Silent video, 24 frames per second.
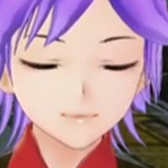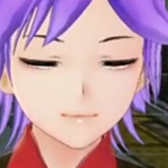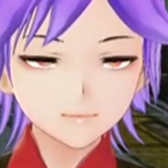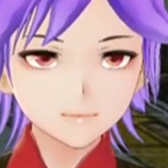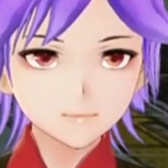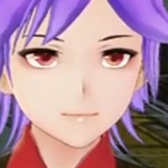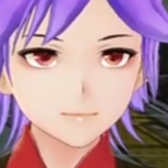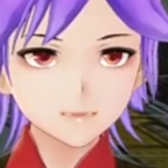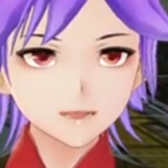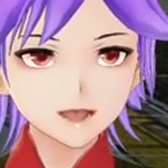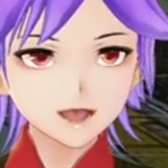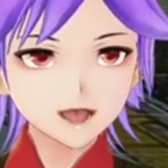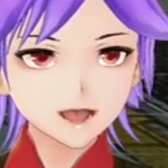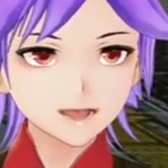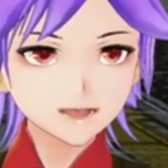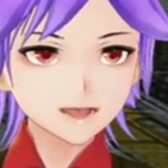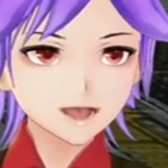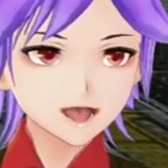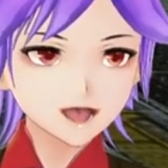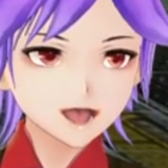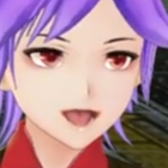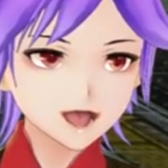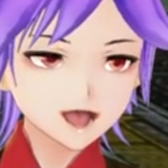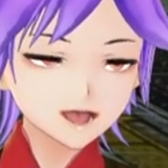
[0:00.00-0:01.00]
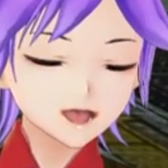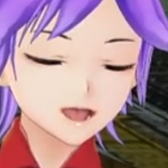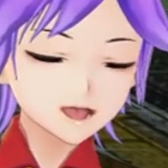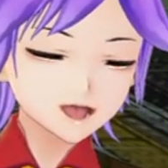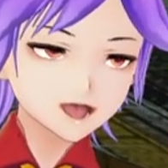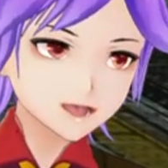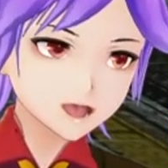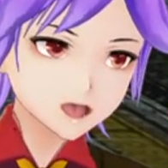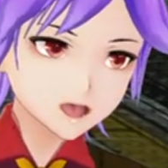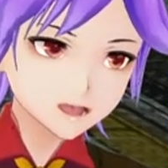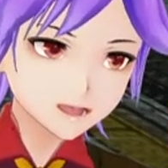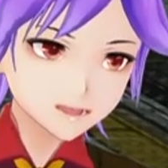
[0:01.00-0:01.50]
But I,
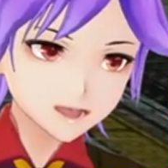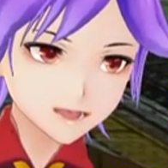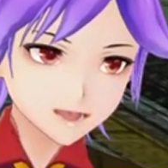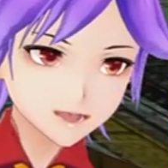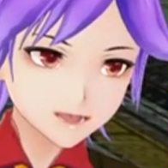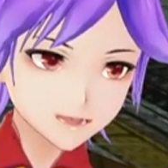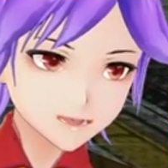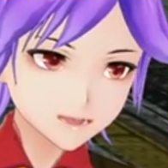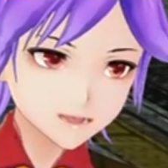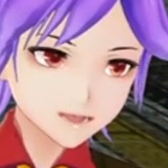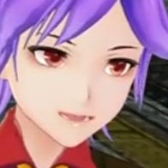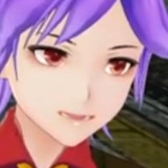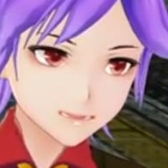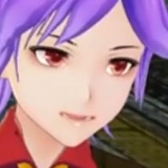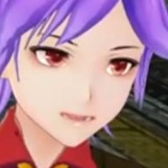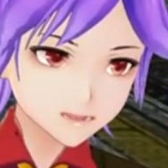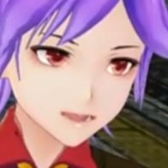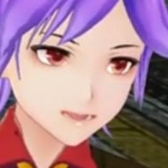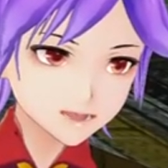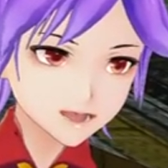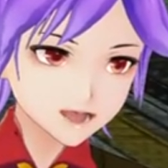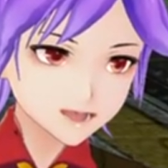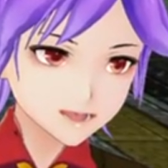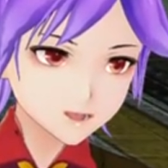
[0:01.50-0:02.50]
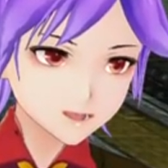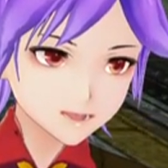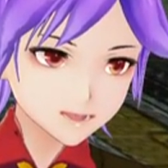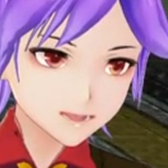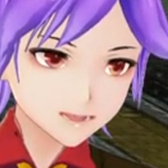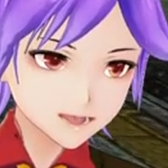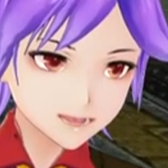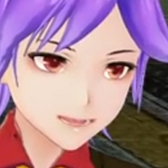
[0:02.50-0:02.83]
unfortunately for this run, I didn't get